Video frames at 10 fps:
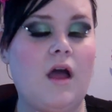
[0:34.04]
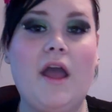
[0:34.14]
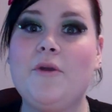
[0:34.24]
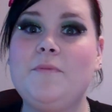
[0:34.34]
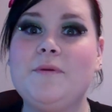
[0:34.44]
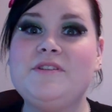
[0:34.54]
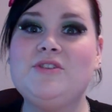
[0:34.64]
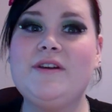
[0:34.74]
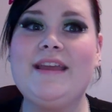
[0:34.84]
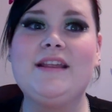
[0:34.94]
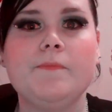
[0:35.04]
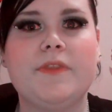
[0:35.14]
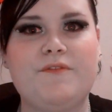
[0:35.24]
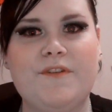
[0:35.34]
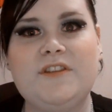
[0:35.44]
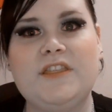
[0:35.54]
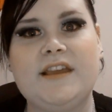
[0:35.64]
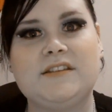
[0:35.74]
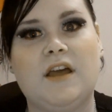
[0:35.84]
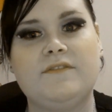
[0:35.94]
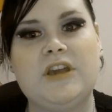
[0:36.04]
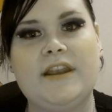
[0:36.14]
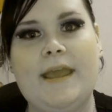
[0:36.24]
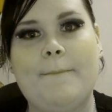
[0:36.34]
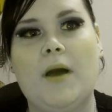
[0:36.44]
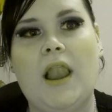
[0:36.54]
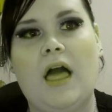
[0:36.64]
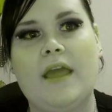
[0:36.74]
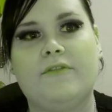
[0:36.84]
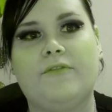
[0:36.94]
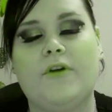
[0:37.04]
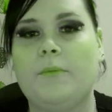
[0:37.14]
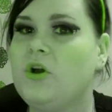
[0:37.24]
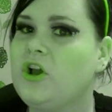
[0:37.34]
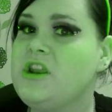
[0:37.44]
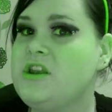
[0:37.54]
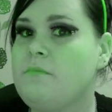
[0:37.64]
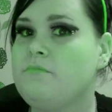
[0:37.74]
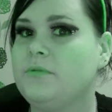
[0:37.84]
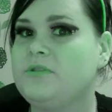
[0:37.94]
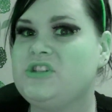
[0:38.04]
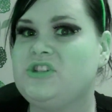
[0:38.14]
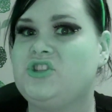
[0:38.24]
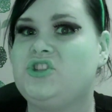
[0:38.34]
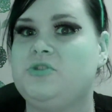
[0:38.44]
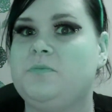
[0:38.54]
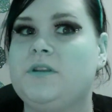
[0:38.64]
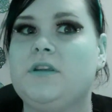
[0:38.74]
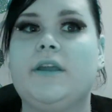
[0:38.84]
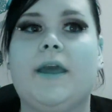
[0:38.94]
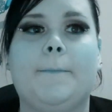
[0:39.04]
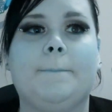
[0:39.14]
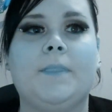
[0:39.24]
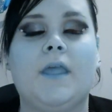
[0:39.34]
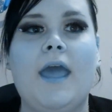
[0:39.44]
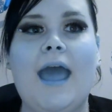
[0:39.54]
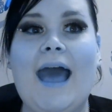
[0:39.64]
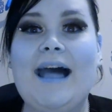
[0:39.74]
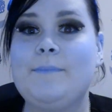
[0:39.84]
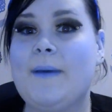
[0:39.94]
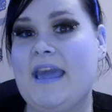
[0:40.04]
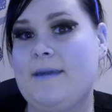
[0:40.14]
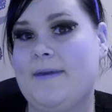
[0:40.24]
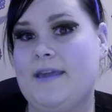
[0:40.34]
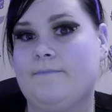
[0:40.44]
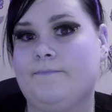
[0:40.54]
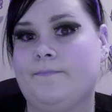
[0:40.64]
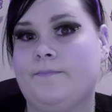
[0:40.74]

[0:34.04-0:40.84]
I hope you enjoy it. 50 things I've done in my life. I'm not going to number them because it's stupid. Okay. Had a baby.